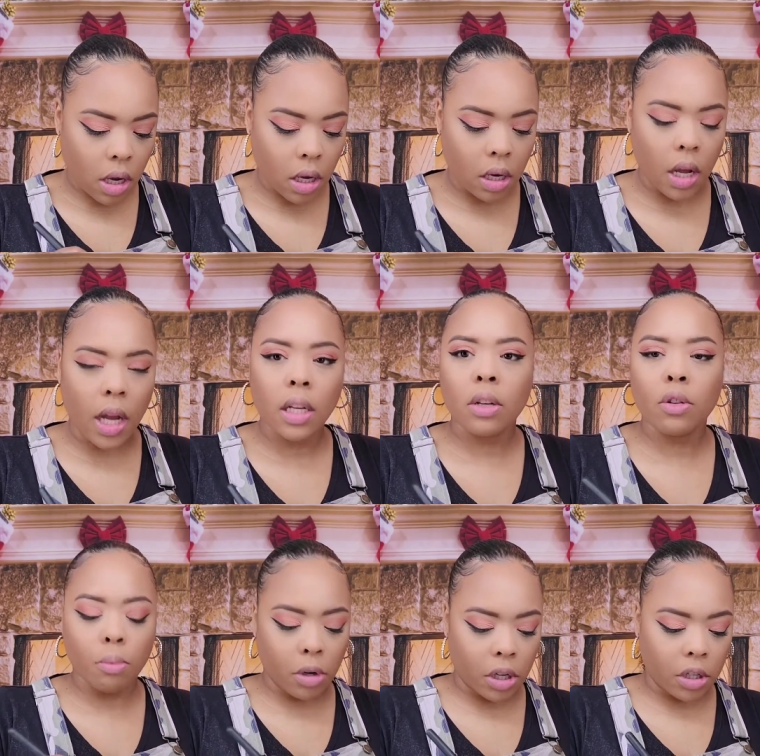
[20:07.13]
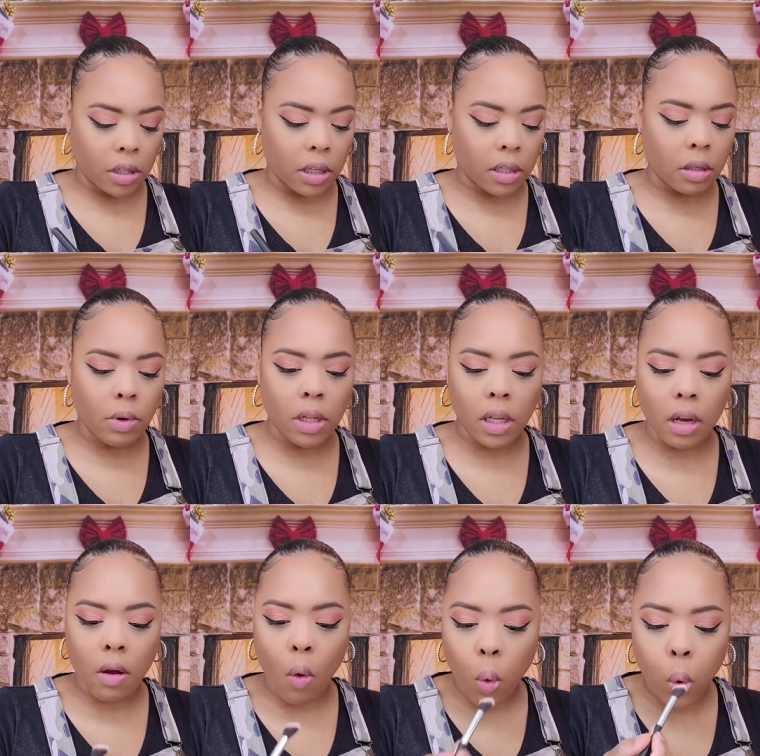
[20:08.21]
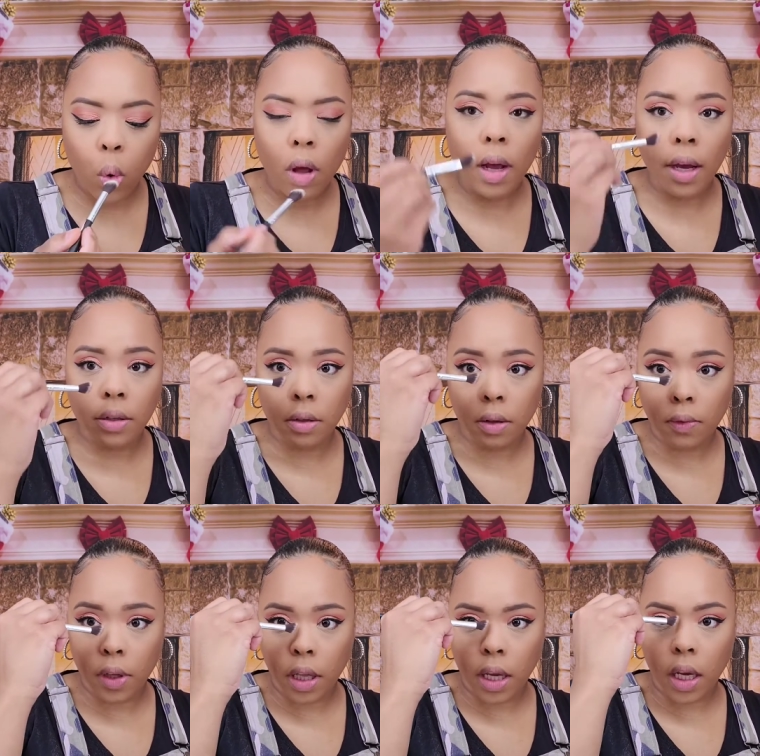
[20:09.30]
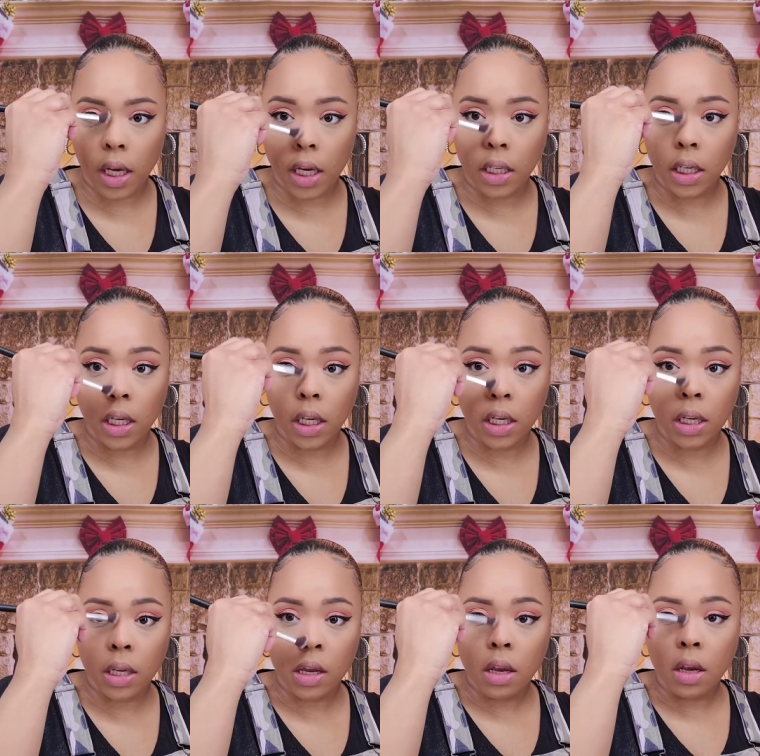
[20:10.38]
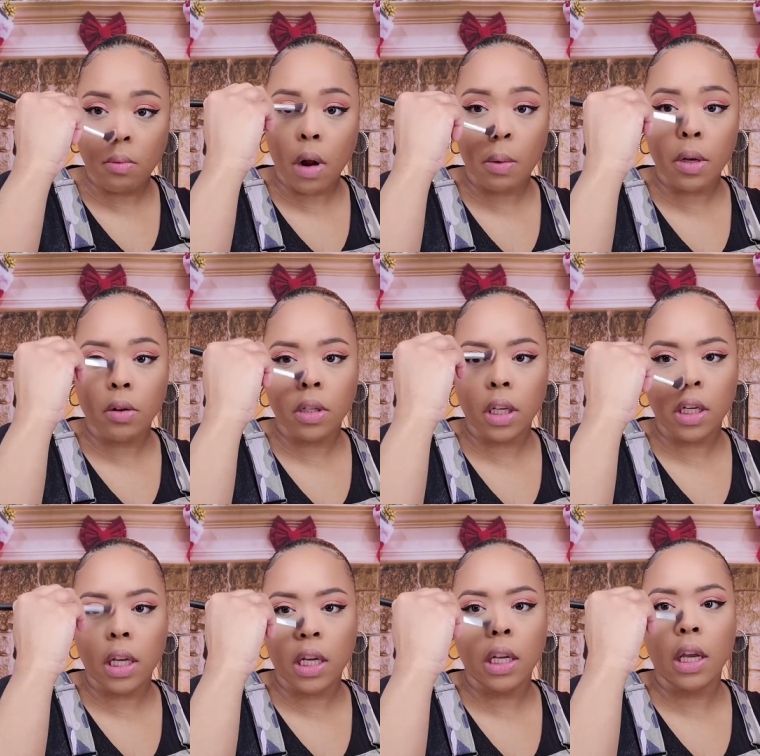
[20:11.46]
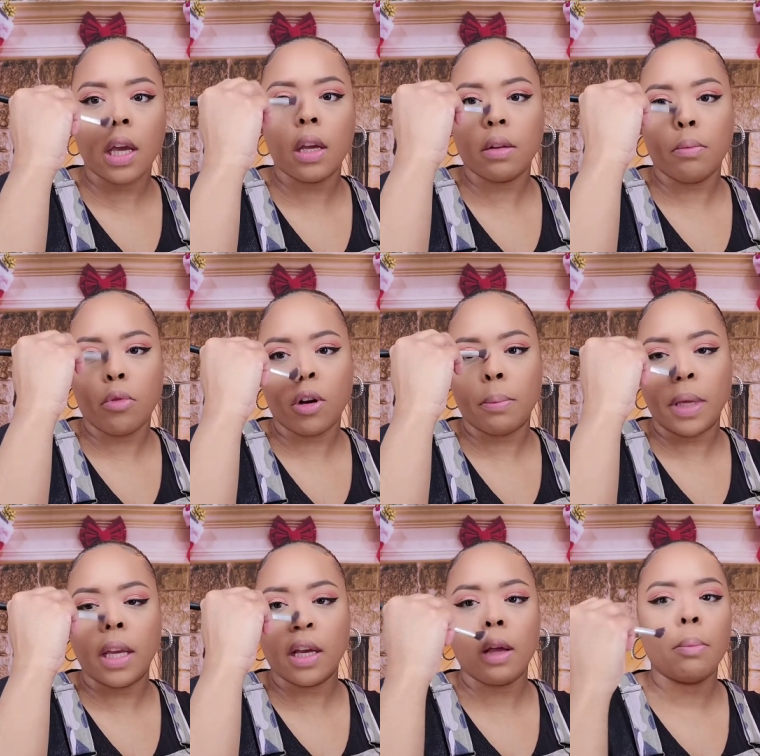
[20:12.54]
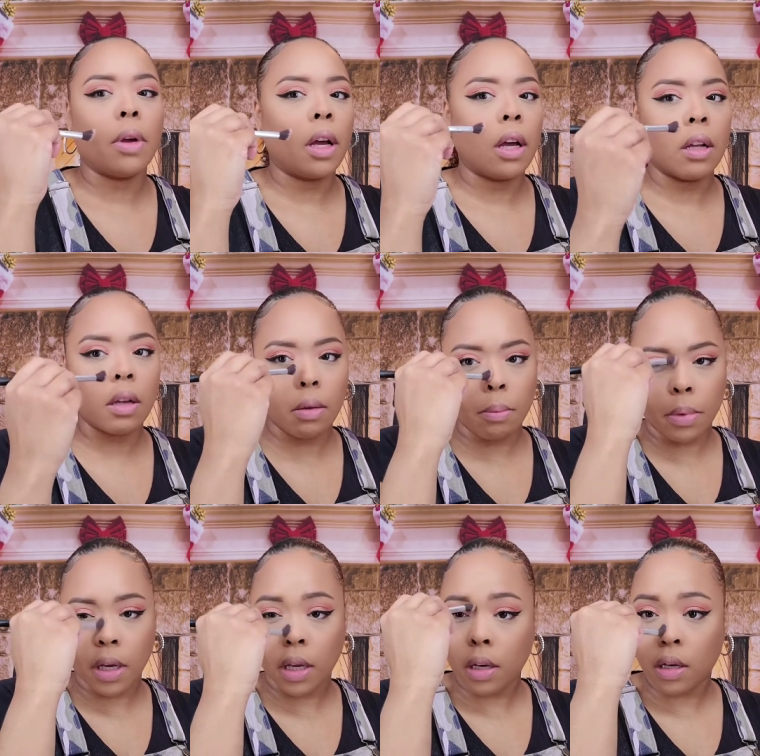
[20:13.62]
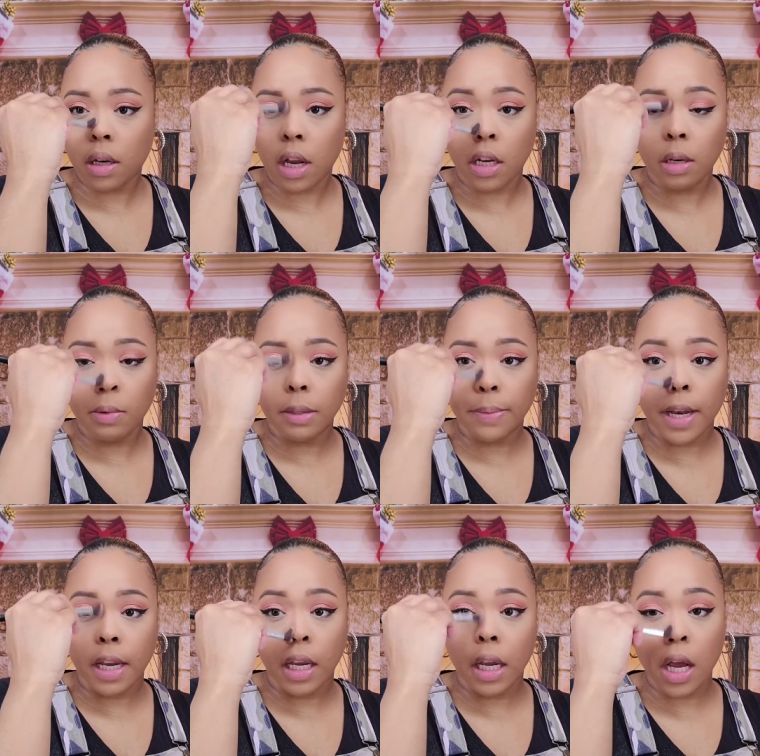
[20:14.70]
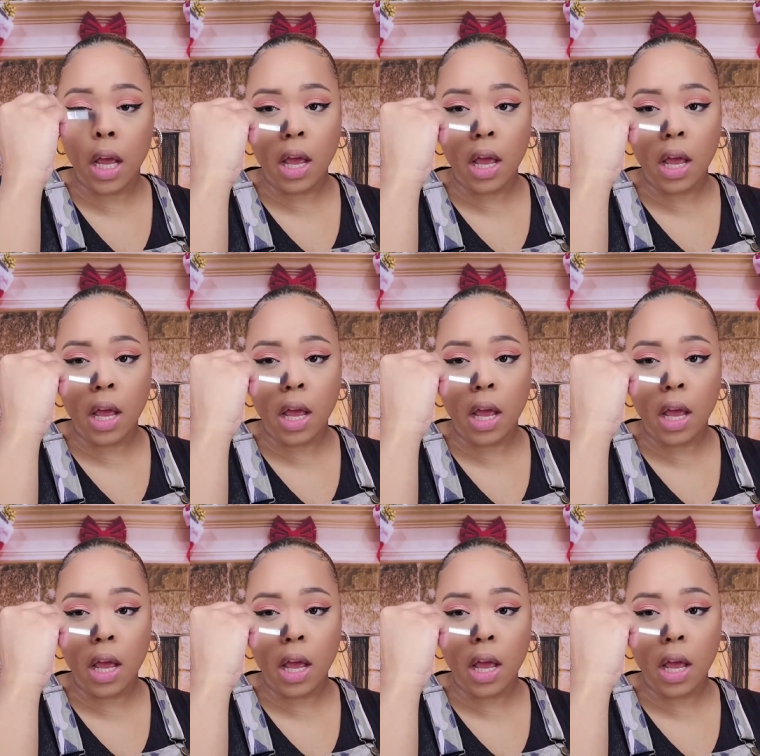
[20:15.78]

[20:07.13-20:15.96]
And I need new brushes. That's the one thing I do feel like I need. Probably don't need any more makeup, but I need to be spending